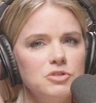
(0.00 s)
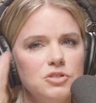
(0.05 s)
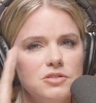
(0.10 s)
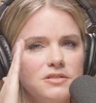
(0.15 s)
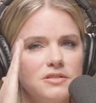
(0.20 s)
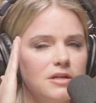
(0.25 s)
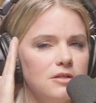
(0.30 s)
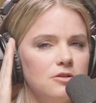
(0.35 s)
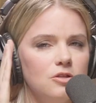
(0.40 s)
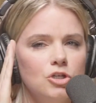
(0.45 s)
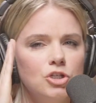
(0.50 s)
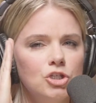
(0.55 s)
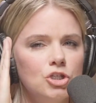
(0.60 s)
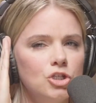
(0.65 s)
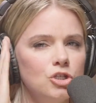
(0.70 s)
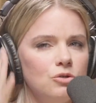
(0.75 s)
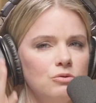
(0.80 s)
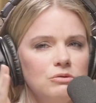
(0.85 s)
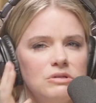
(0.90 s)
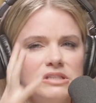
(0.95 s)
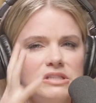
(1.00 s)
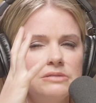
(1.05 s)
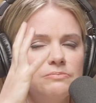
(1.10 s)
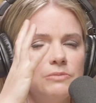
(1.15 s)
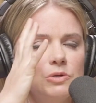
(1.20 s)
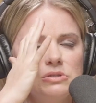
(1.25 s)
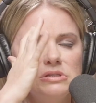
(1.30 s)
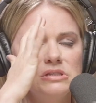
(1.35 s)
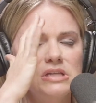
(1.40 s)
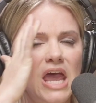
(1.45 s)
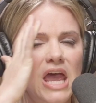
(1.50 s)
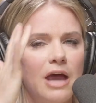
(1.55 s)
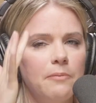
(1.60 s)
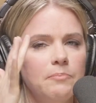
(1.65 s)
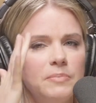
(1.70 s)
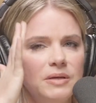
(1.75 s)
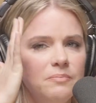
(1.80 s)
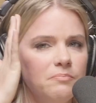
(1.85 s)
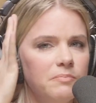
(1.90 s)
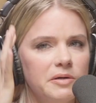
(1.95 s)
She's like the cutest, most
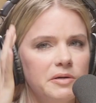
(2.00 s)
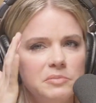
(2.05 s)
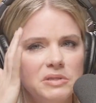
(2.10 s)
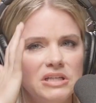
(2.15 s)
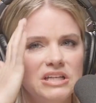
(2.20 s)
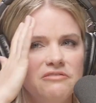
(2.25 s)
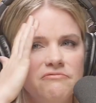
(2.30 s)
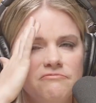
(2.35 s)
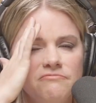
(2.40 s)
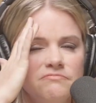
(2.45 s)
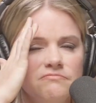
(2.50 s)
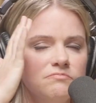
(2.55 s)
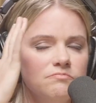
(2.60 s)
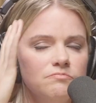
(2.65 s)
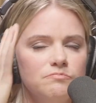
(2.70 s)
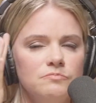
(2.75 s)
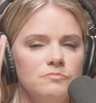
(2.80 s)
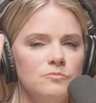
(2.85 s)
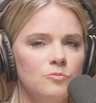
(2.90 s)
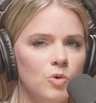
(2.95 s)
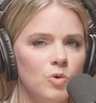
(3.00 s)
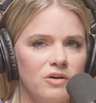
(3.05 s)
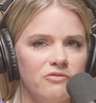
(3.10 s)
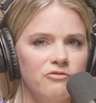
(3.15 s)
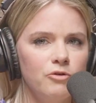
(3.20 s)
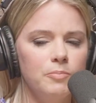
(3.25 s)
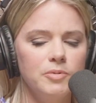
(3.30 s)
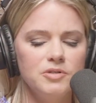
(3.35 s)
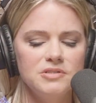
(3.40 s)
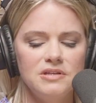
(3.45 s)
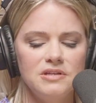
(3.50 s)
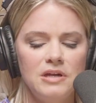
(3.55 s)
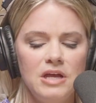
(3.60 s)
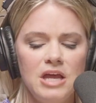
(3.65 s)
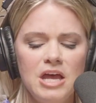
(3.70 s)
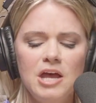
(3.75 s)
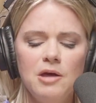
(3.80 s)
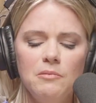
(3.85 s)
happy, bubbly, wonderful person.